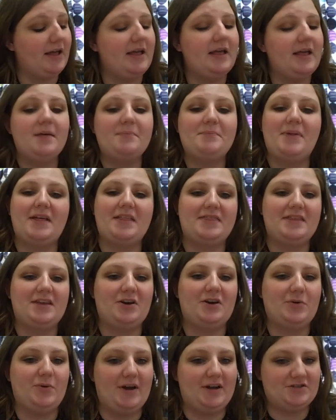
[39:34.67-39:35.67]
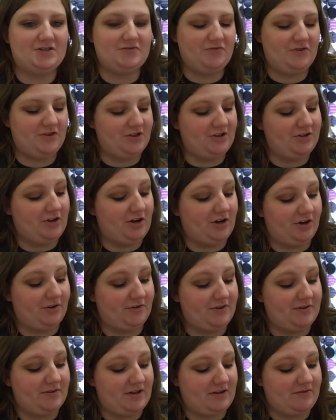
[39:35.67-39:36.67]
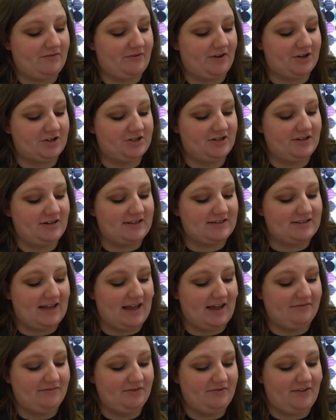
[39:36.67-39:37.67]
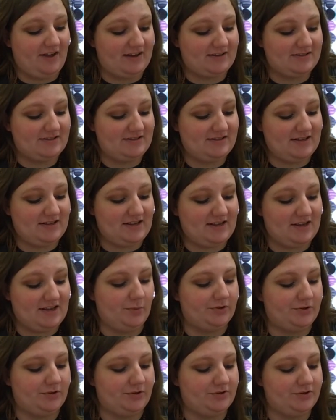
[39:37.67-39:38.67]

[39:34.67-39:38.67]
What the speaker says: But the equation for the logarithmic function is f of x equals